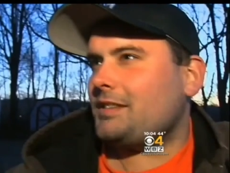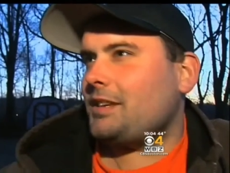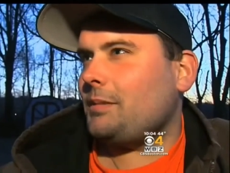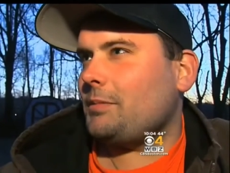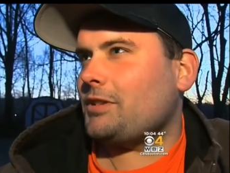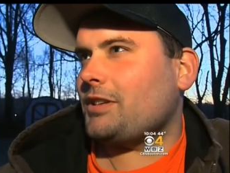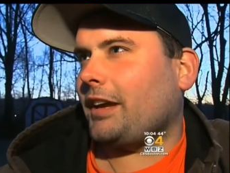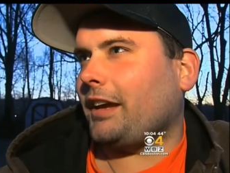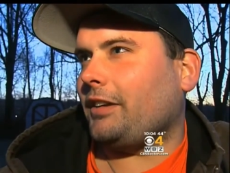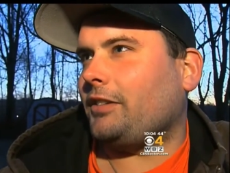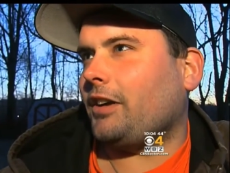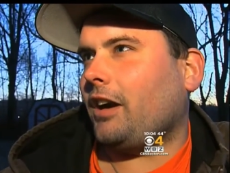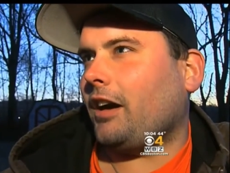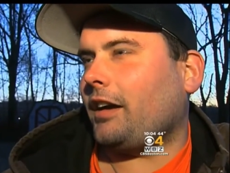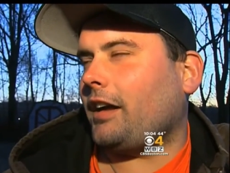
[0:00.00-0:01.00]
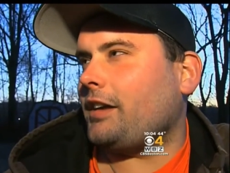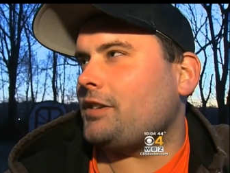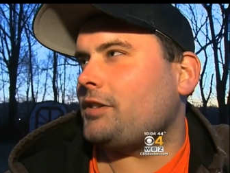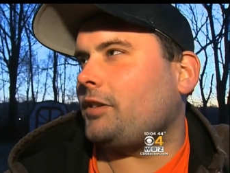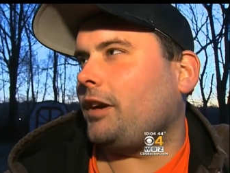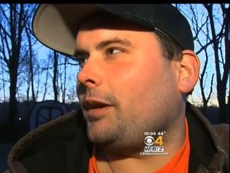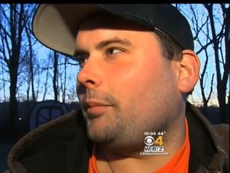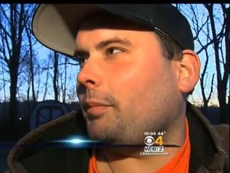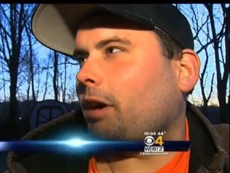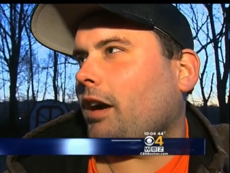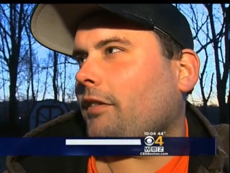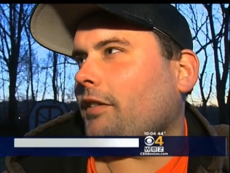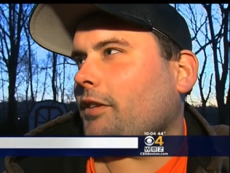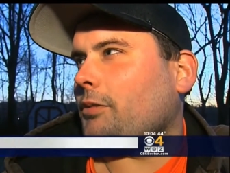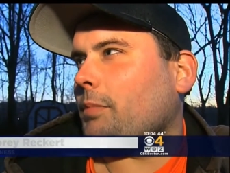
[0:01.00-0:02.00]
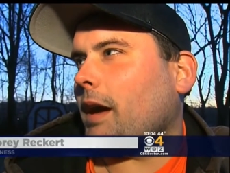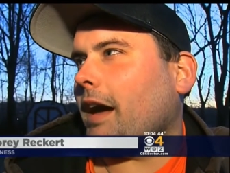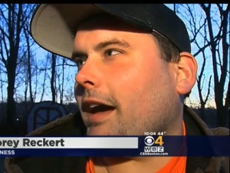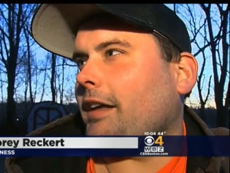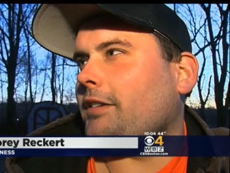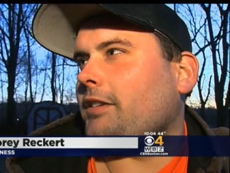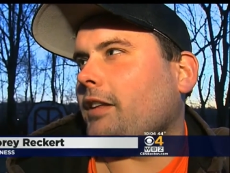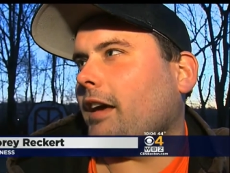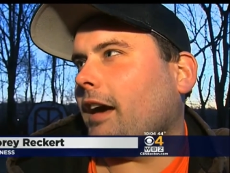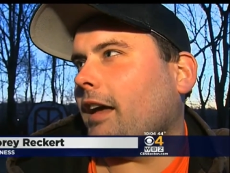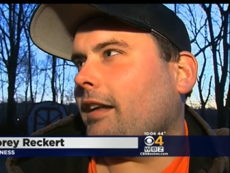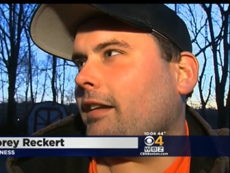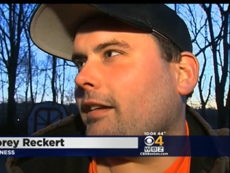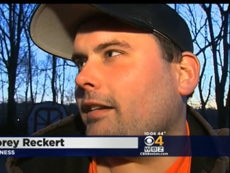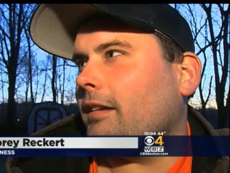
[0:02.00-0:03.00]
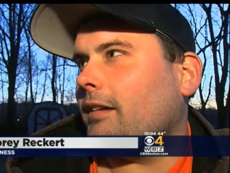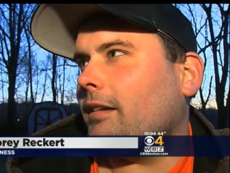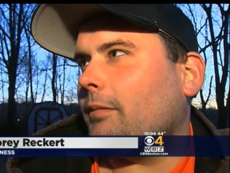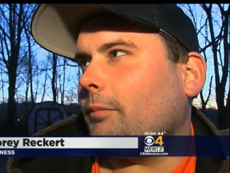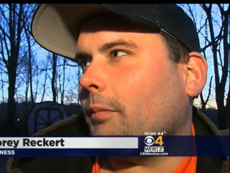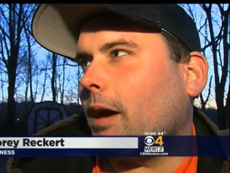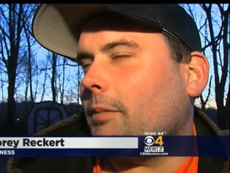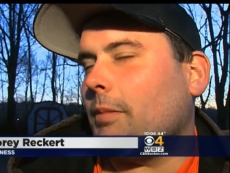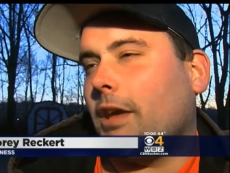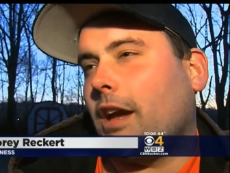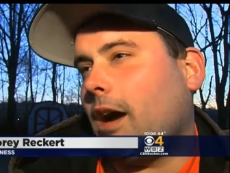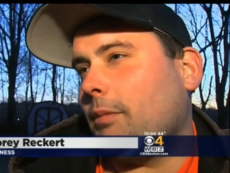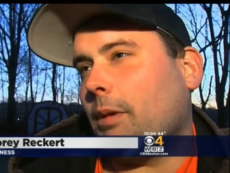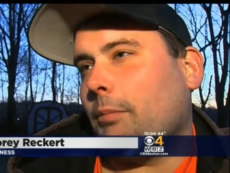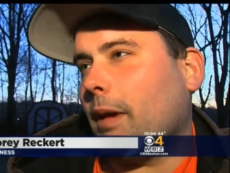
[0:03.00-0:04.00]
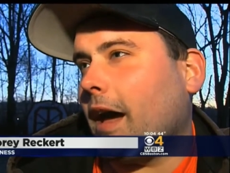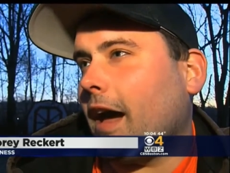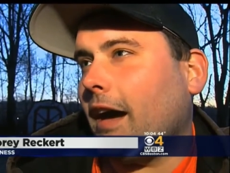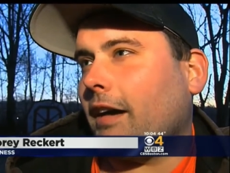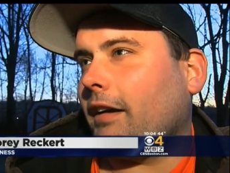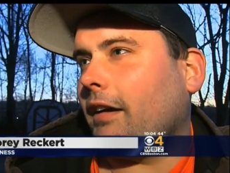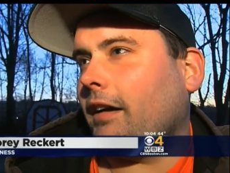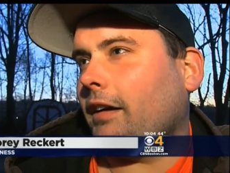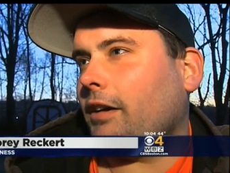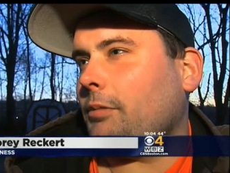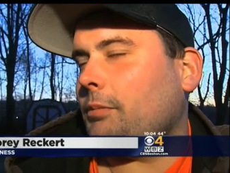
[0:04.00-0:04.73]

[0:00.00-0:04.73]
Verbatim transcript: It seemed just like a dark history in Providence past that might be coming back or